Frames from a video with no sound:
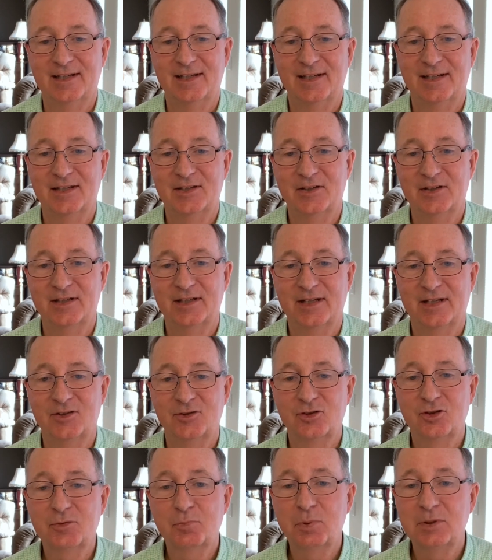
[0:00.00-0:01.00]
and
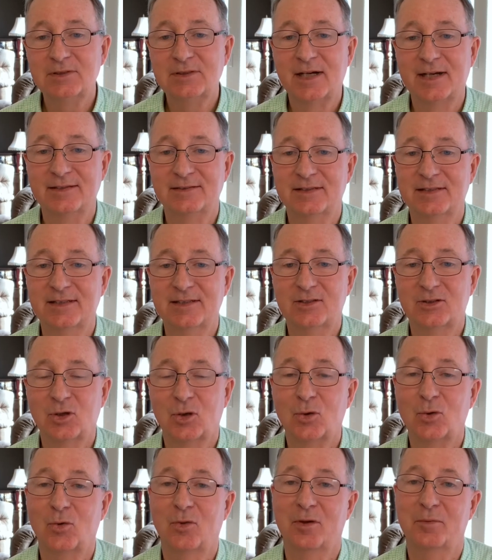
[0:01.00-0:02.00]
just politely
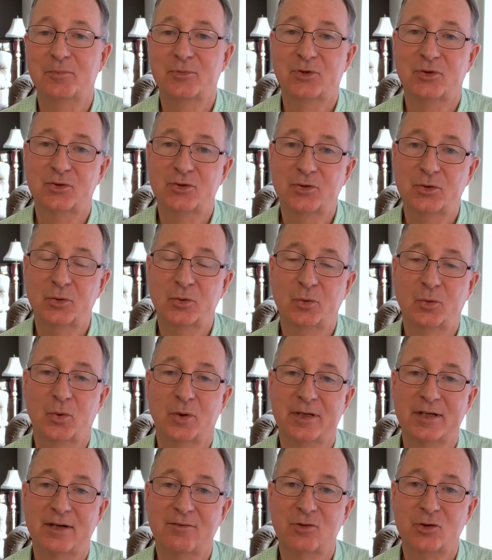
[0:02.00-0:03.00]
told them to do
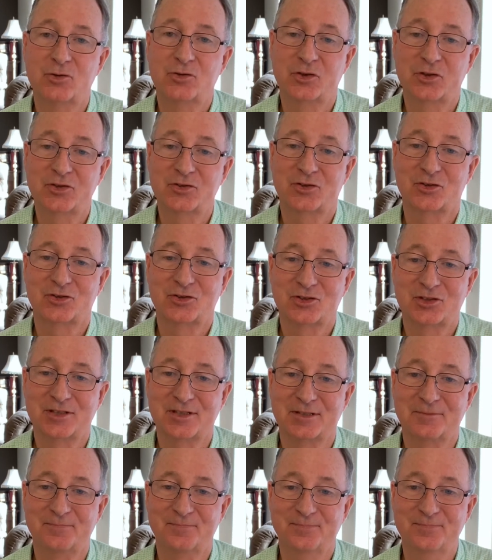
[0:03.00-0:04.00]
whatever Jesus
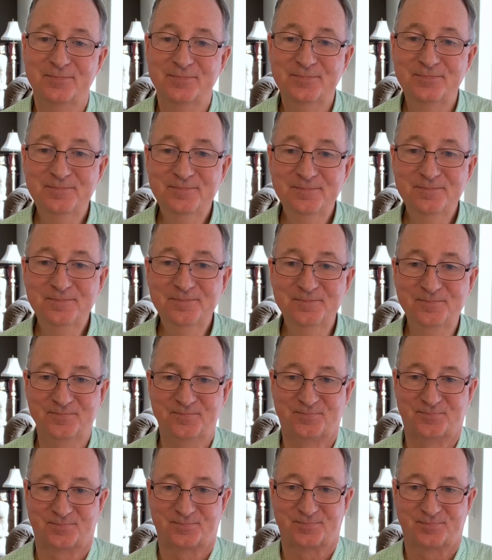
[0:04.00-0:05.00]
said
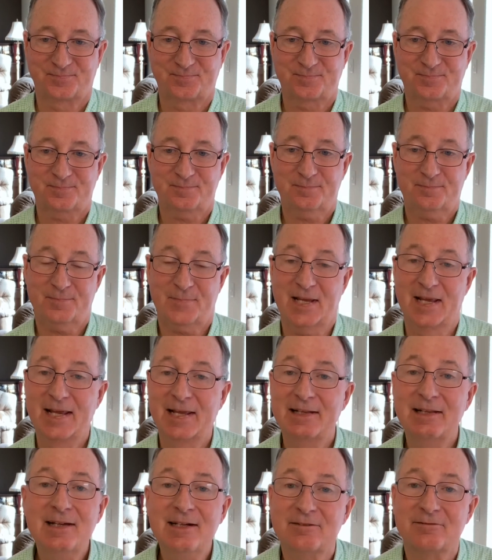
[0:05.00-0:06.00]

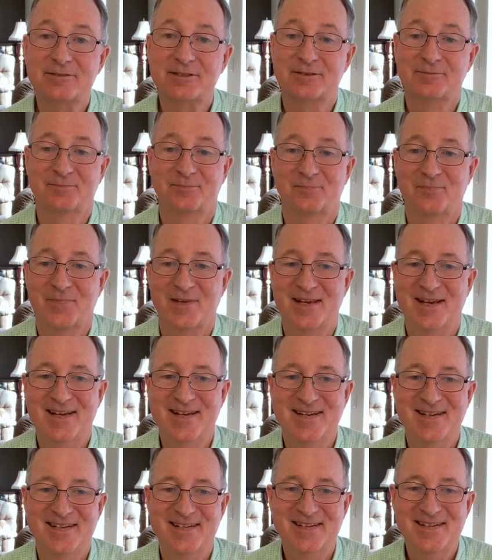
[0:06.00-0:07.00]
and left.
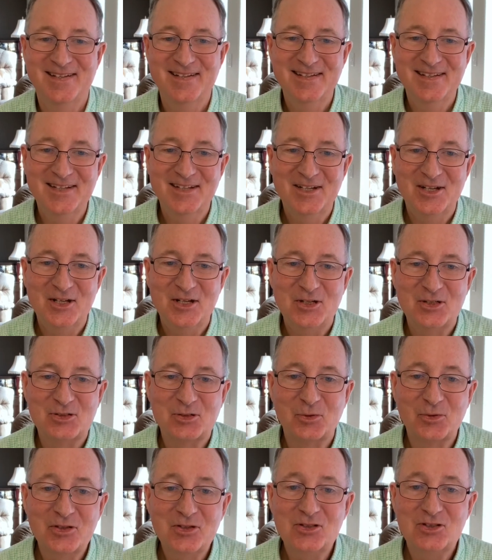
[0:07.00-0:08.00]

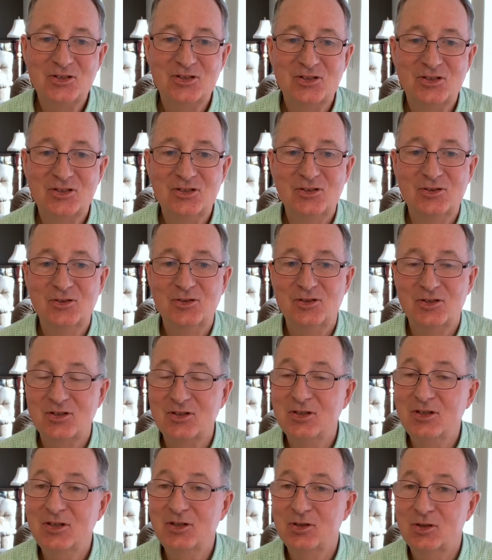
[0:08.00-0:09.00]
So this
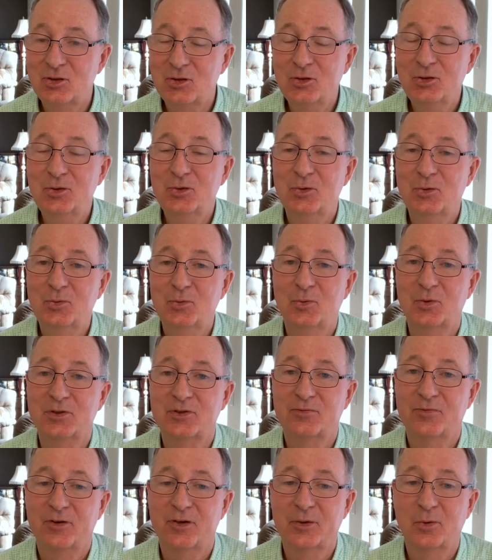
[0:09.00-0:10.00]
scene too
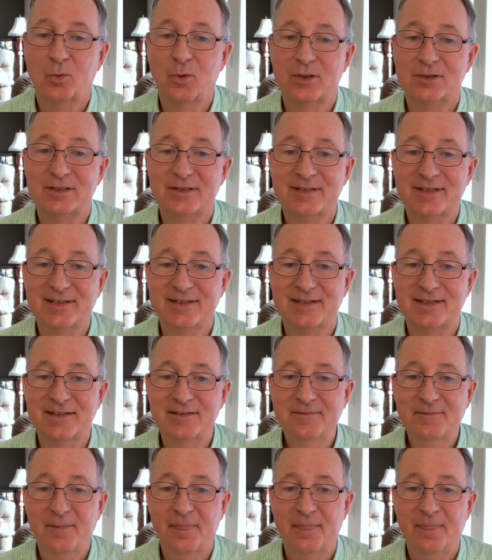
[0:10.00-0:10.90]
was very well attended,